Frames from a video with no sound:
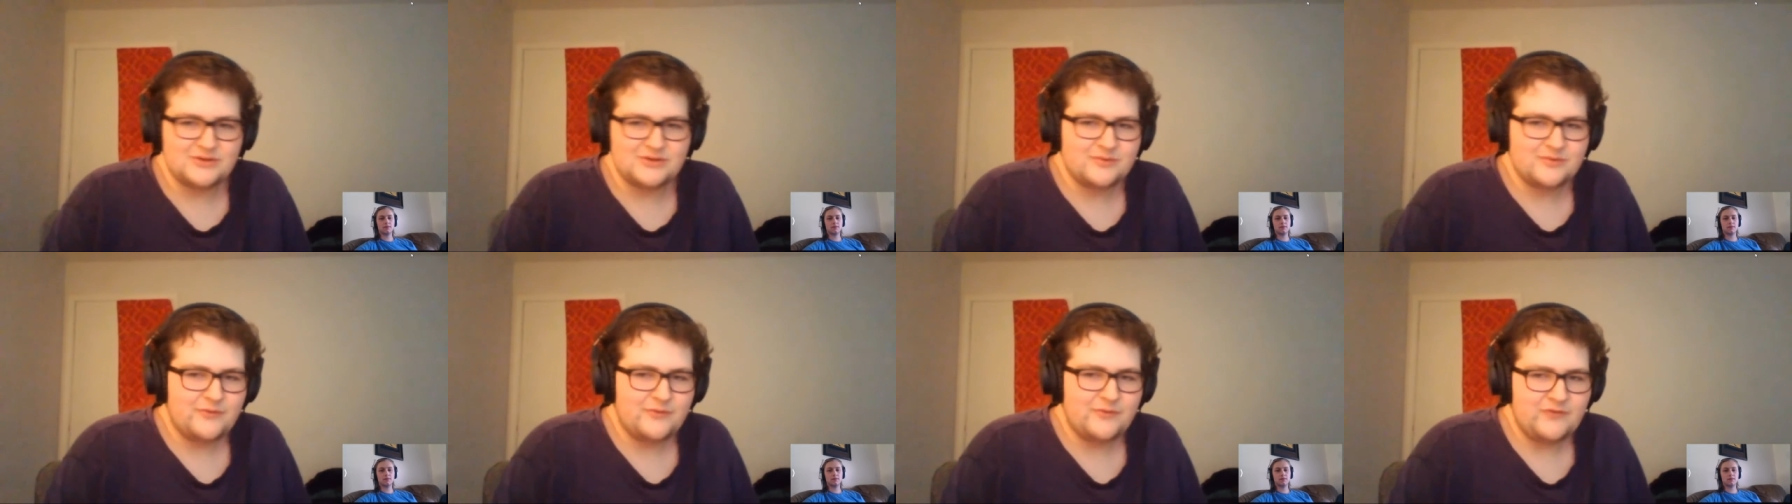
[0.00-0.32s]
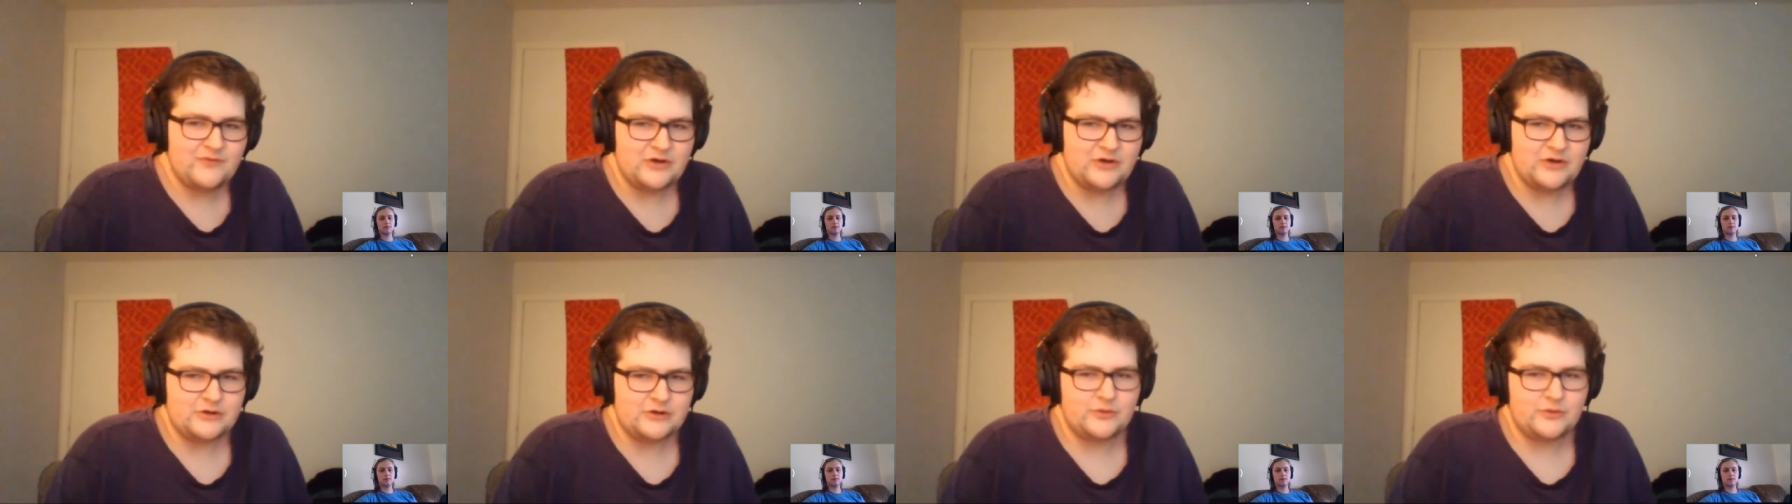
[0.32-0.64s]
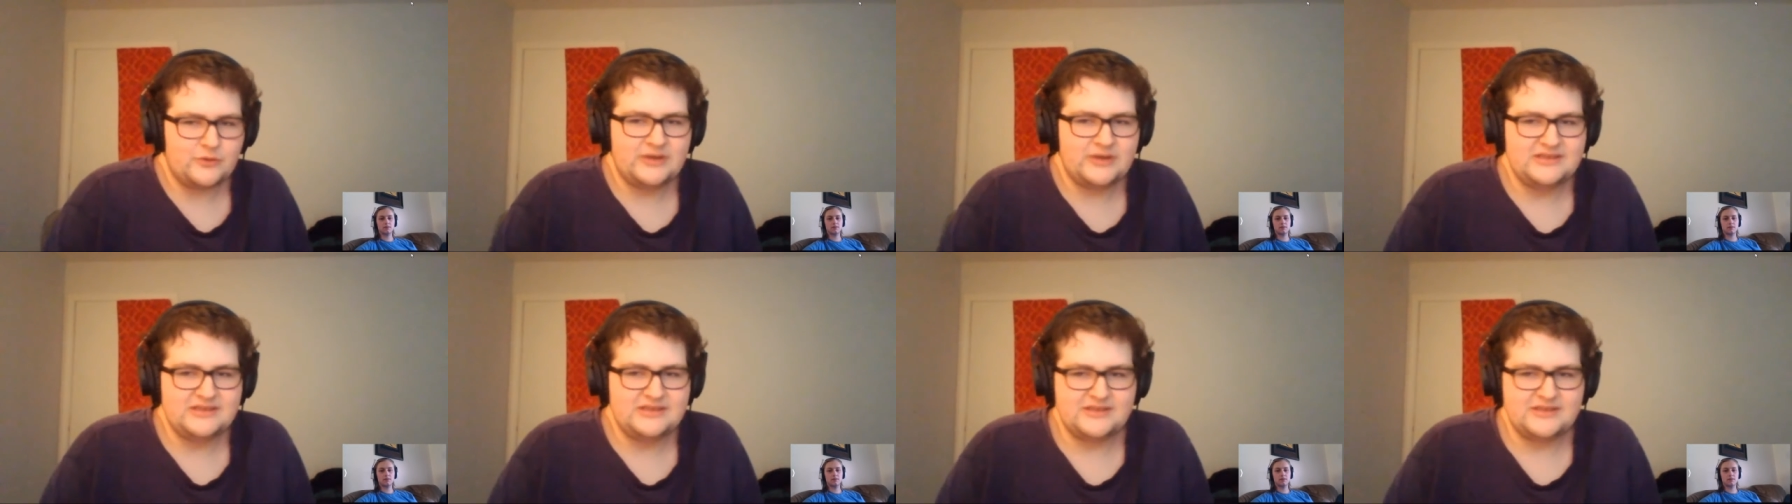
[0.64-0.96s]
of the movie are
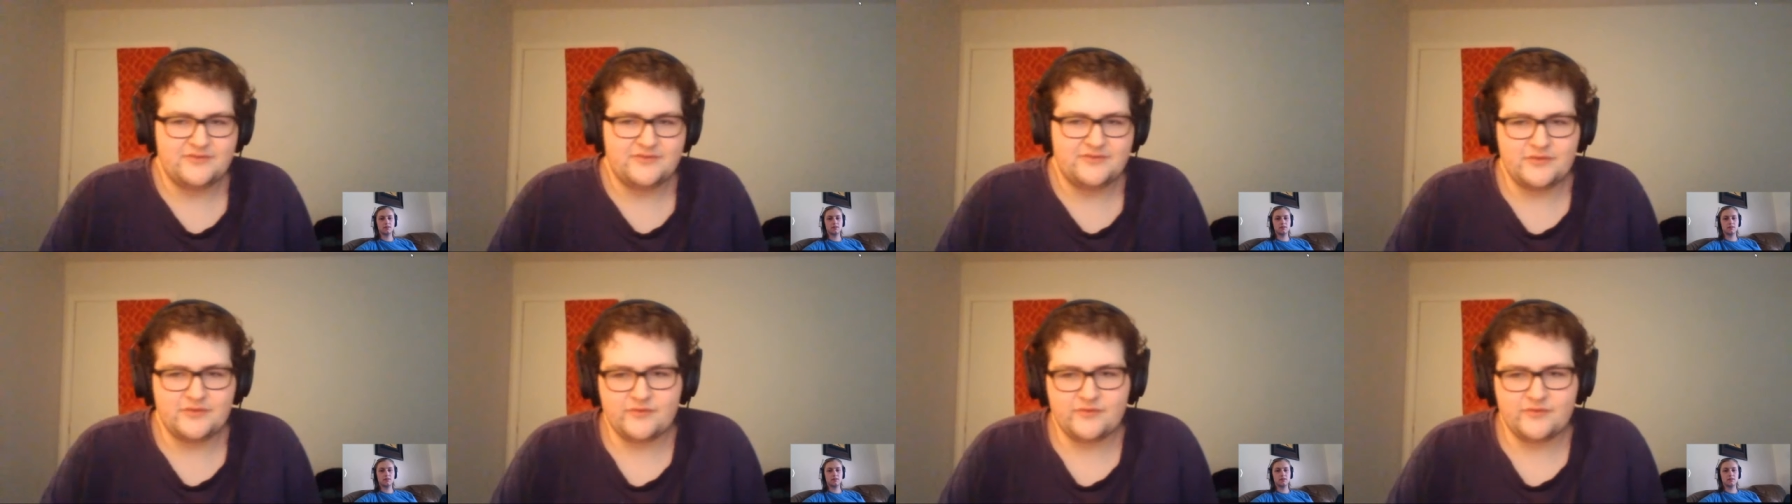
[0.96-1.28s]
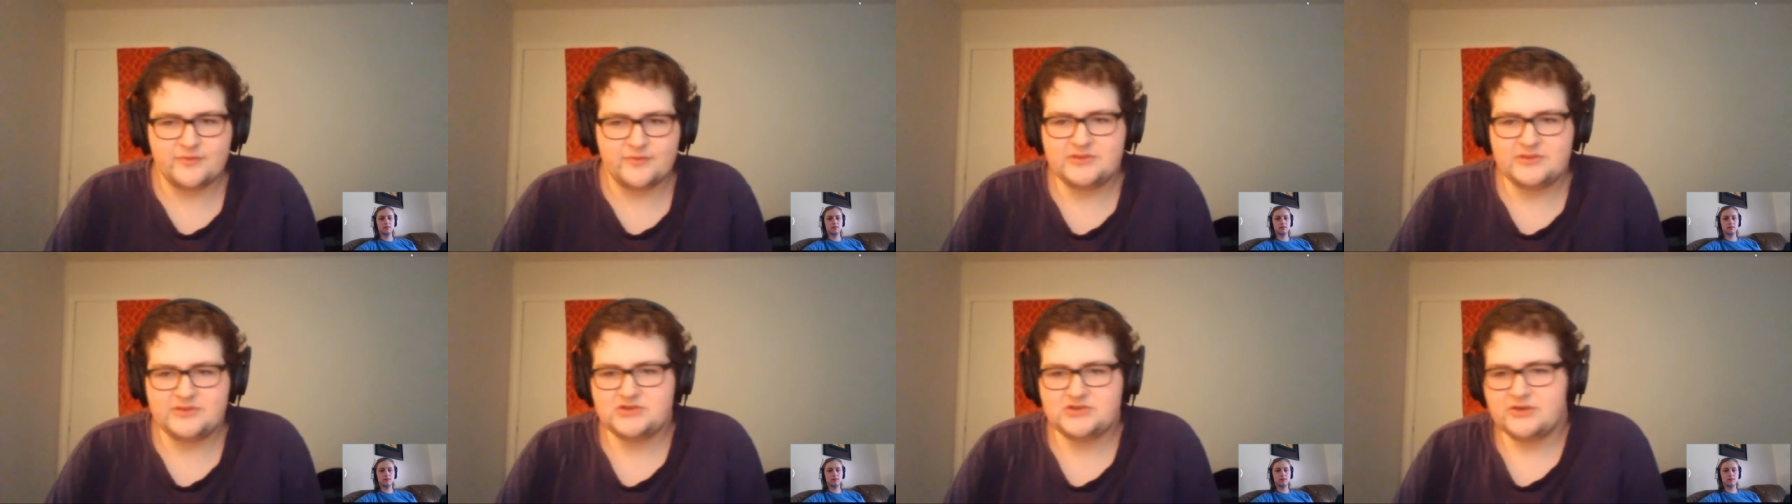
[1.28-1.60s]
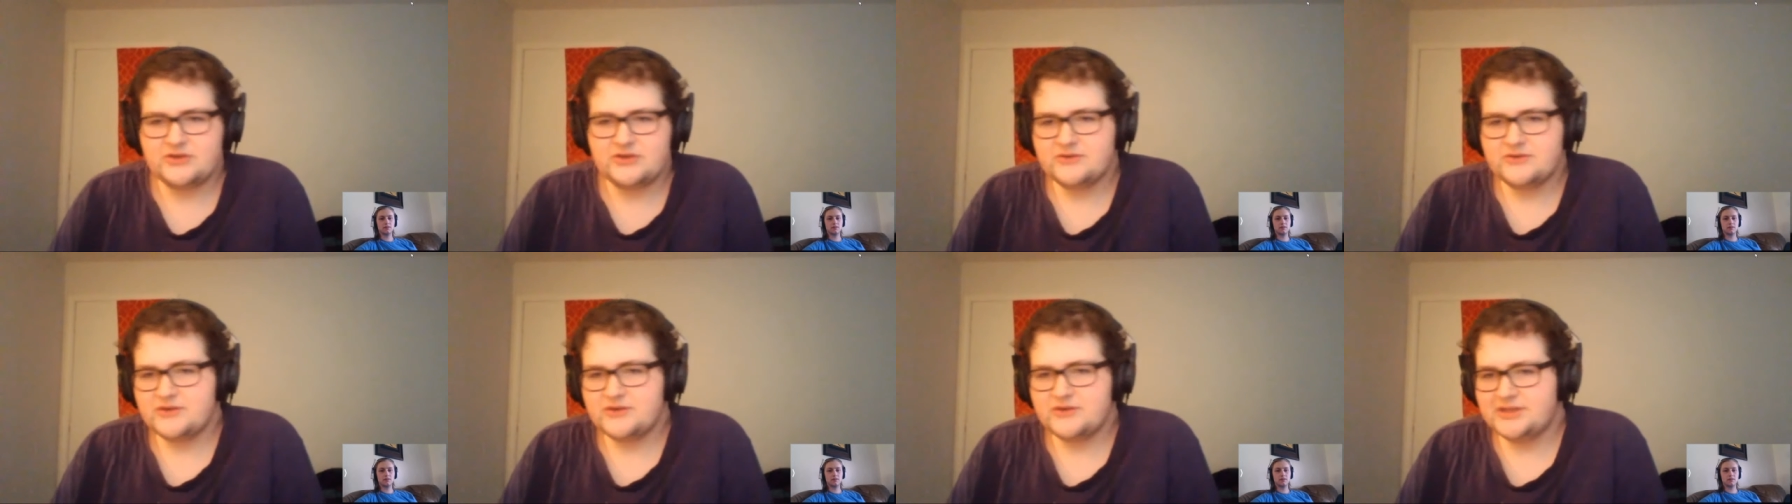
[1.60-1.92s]
quite different from each
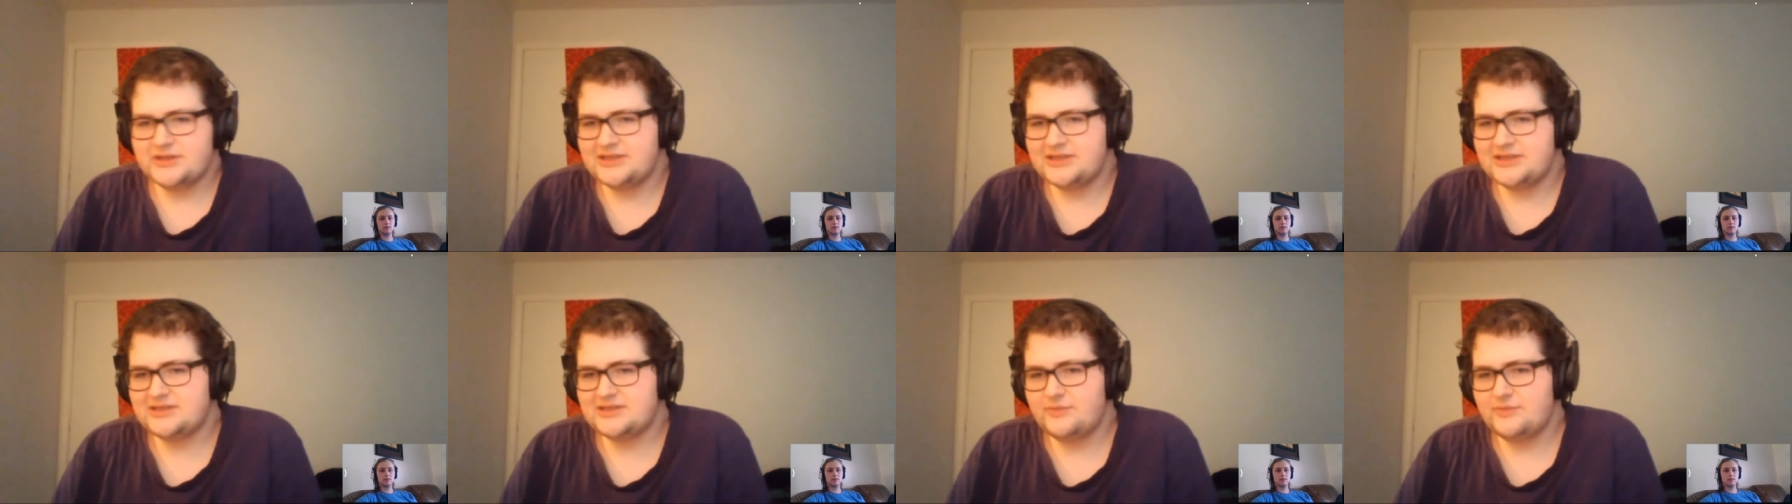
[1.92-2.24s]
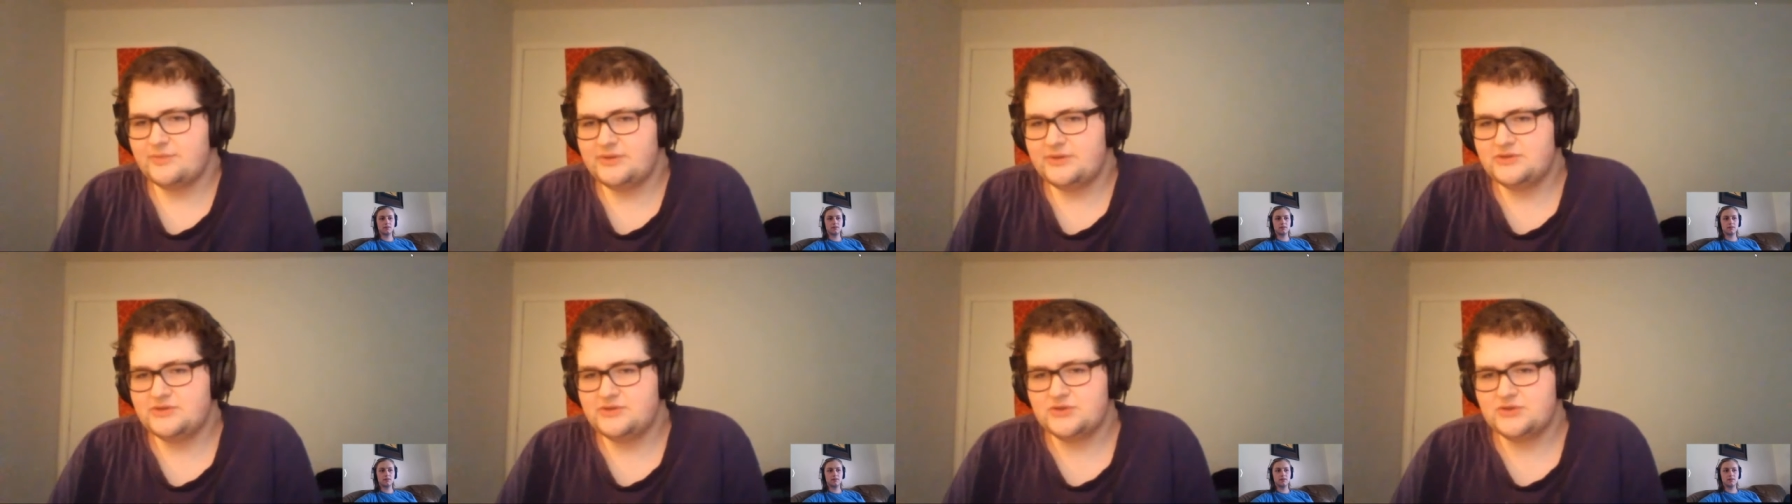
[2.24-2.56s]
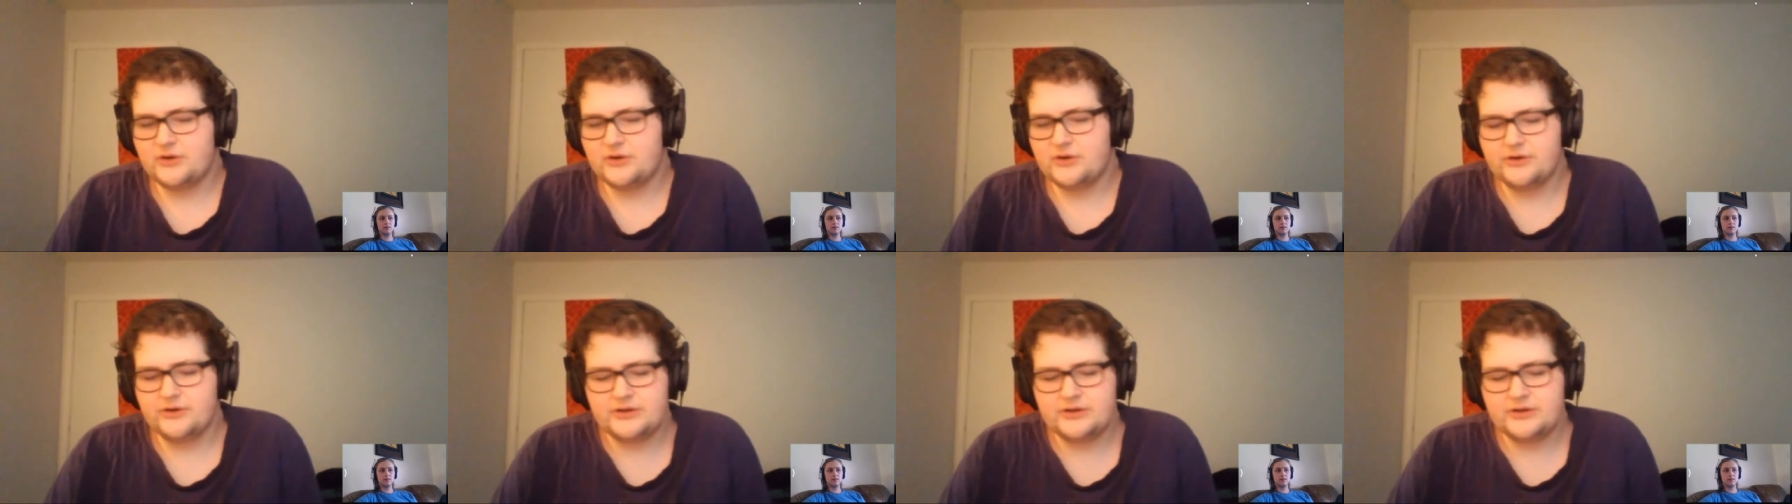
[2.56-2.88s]
other, and that's a bit
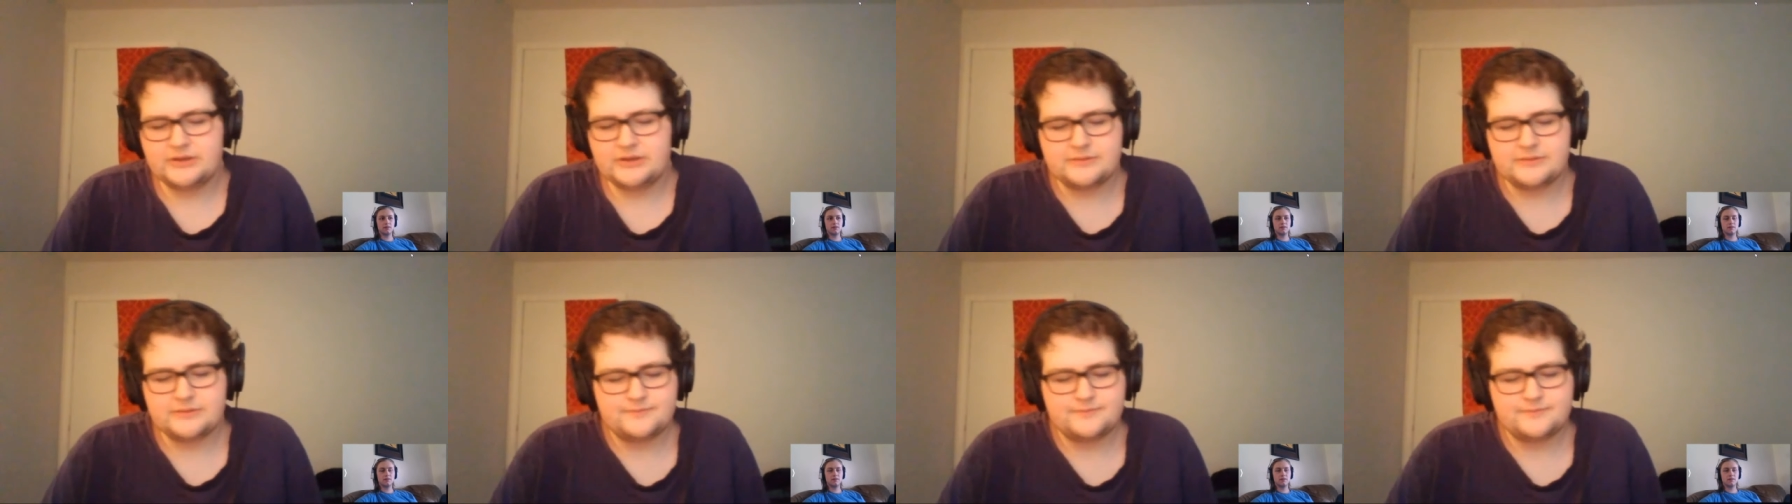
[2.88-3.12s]
jarring.